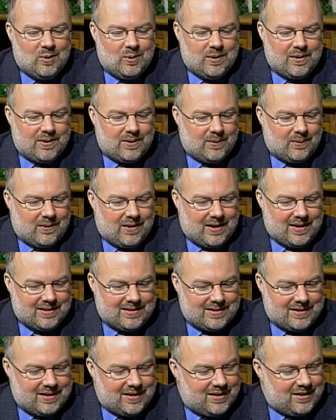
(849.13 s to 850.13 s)
With the
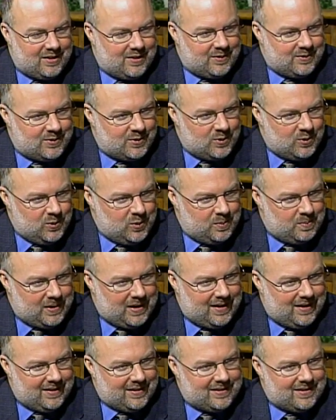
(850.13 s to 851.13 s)
right set of school
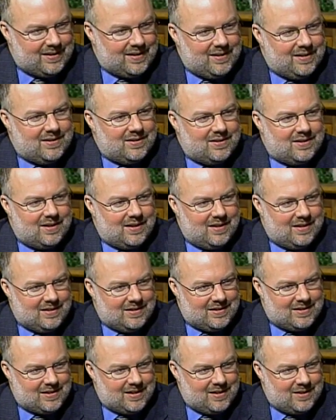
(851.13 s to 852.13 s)
policies and
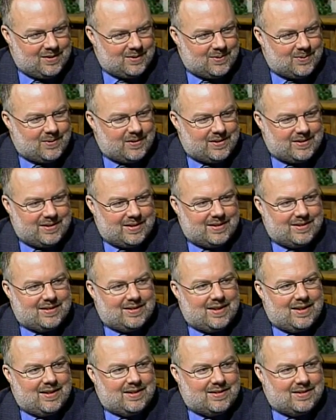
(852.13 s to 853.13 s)
incentives for
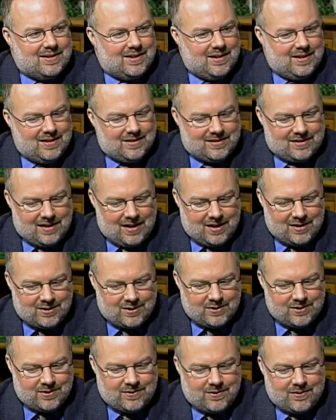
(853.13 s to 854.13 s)
success,
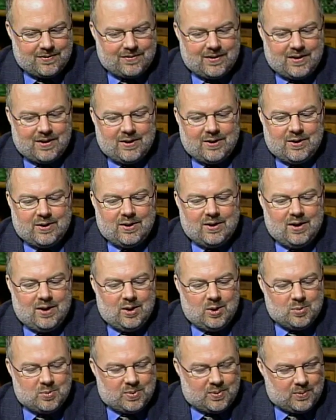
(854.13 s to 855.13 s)
sanctions for failure,
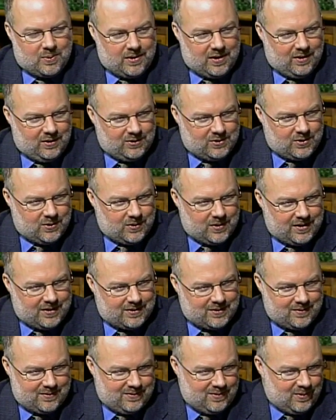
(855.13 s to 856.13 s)
parental
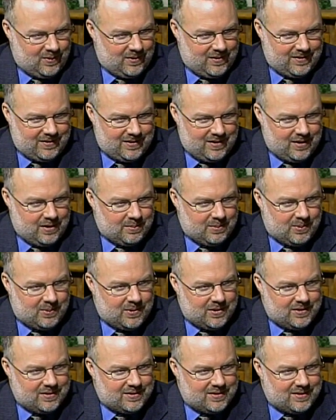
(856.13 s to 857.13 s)
choice. Florida is the
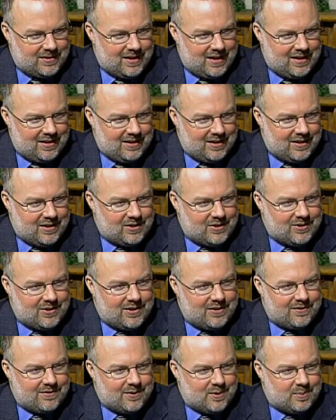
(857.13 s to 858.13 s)
#1 state in the
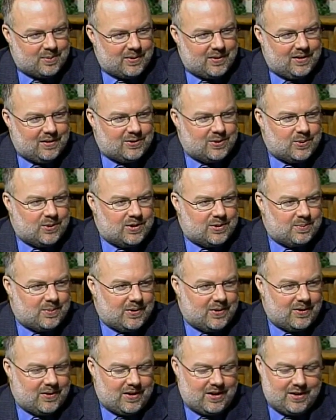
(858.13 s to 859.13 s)
country for parental choice
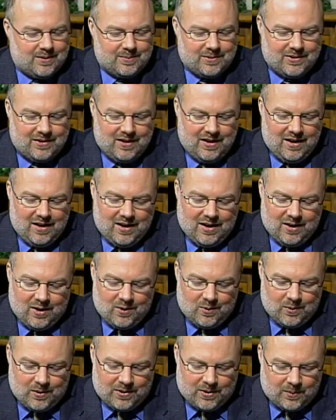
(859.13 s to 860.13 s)
programs.
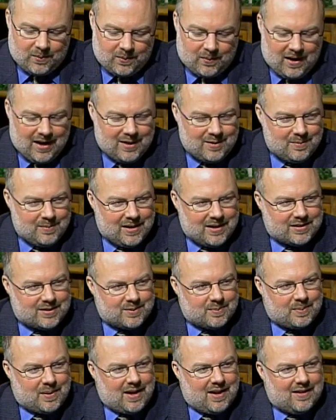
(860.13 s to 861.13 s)
With the right
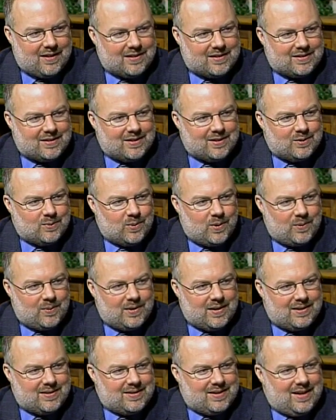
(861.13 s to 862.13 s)
mix of policies, what
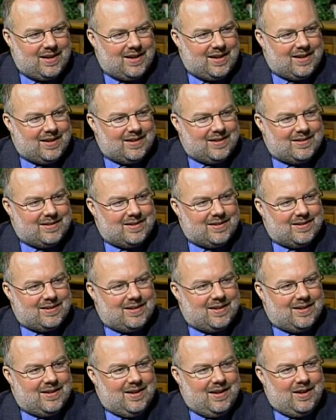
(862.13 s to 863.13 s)
we see is
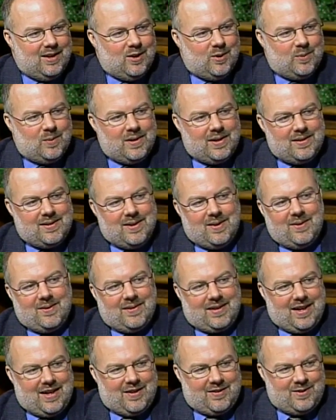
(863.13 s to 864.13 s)
that we
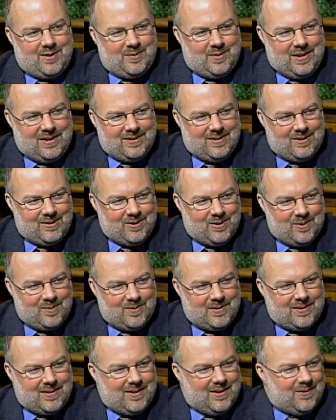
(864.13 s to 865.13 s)
don't have to be
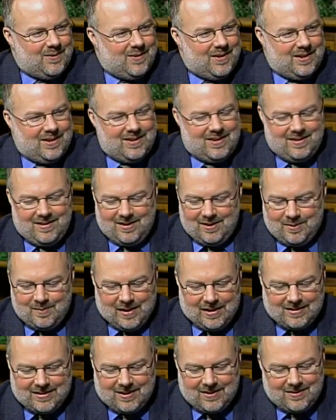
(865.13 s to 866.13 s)
doomed. New
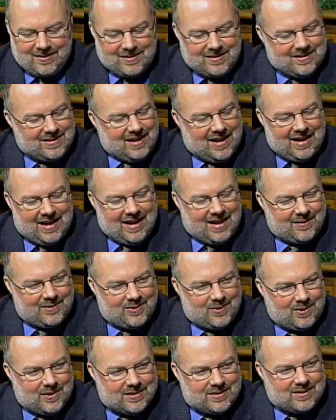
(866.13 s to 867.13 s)
Mexico does not
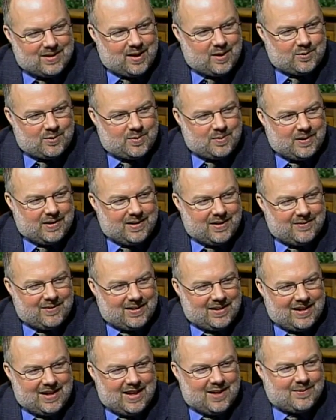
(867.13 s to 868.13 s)
have to accept
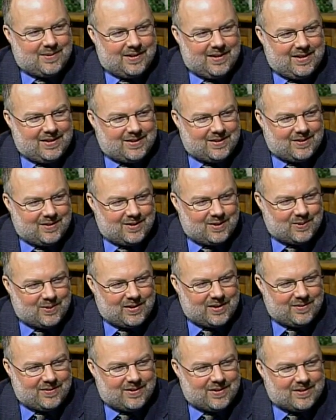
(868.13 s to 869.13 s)
becoming the Appalachia of the
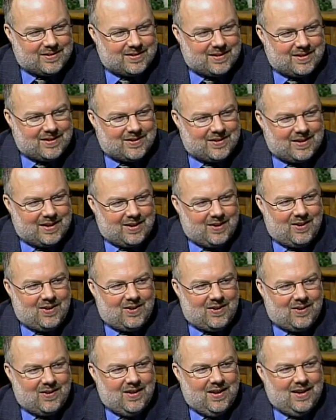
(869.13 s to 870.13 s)
21st century at
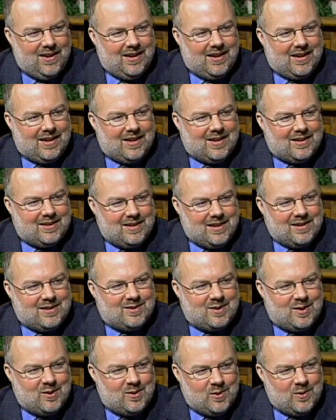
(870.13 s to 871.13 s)
all. It
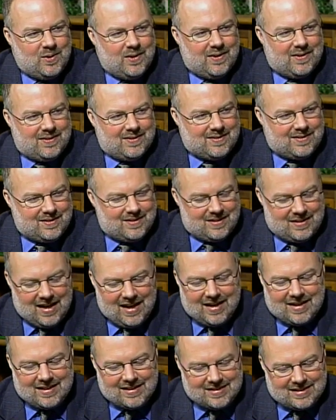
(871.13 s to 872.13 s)
needs to
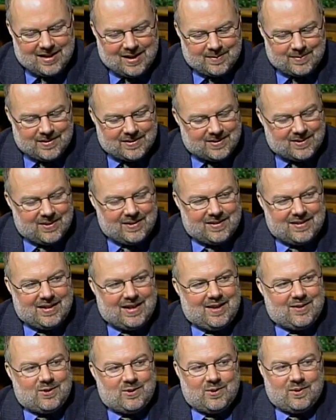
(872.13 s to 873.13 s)
take the steps it's going to
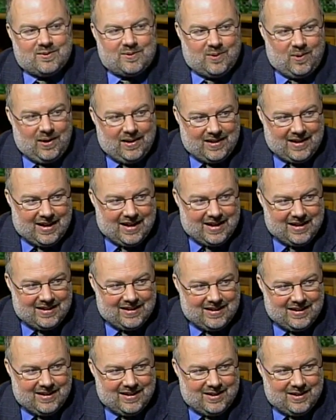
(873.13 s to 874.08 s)
take to avoid that.